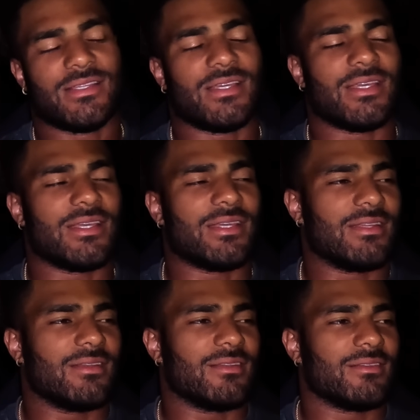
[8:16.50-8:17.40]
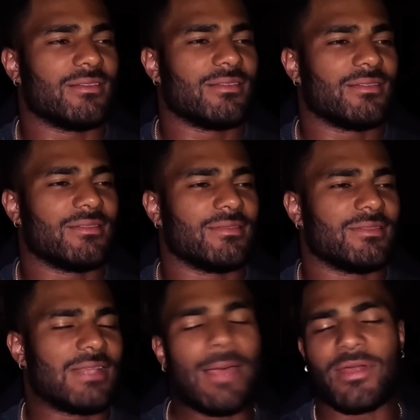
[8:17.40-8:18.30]
and
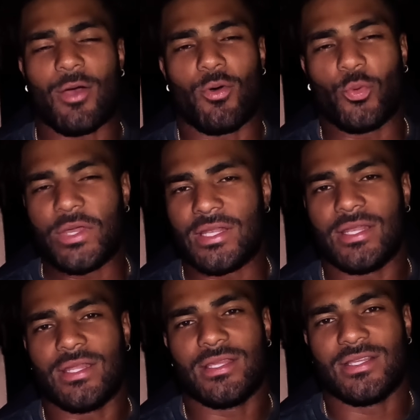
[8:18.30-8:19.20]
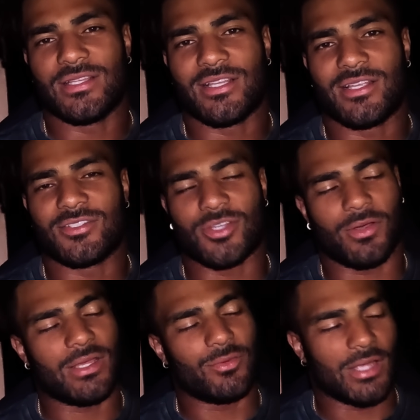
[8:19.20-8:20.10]
damn it, I want to win. So
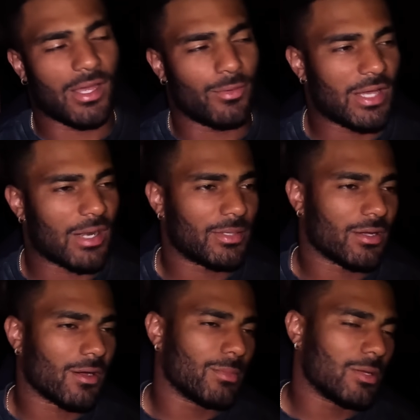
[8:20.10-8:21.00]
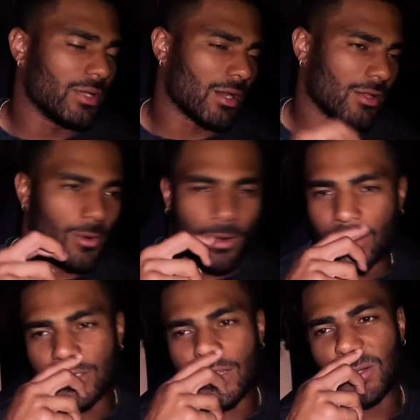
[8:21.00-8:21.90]
hey, we got to play hard, man. We got to go earn
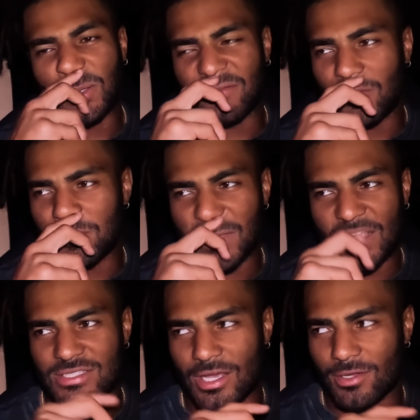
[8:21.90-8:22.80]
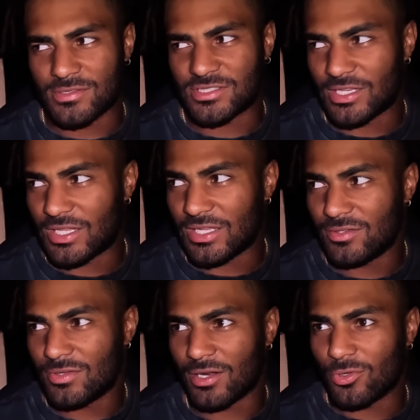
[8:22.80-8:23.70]
it. They don't get those things out on Sunday. You
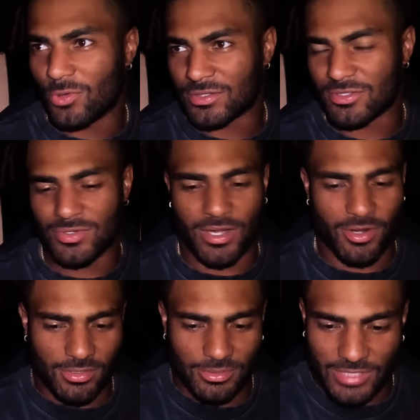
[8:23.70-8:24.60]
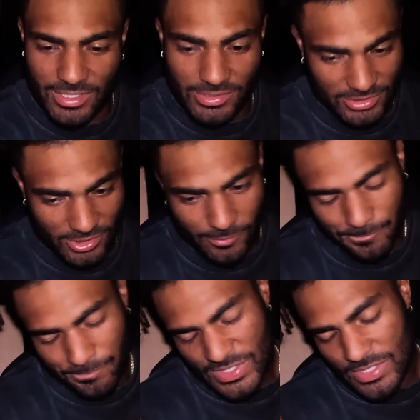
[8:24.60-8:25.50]
got to go out there. You got to earn them things. So
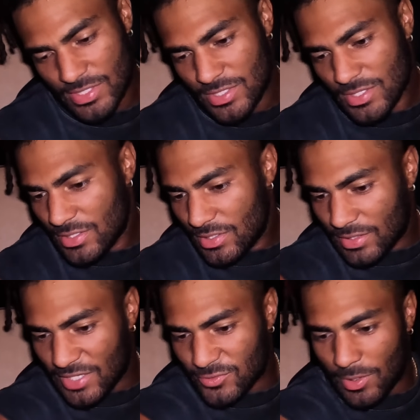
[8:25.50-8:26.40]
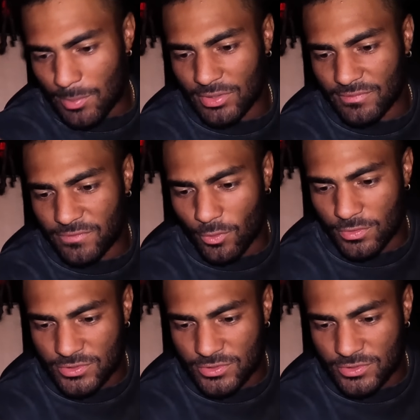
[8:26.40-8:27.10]
that's what I'm looking forward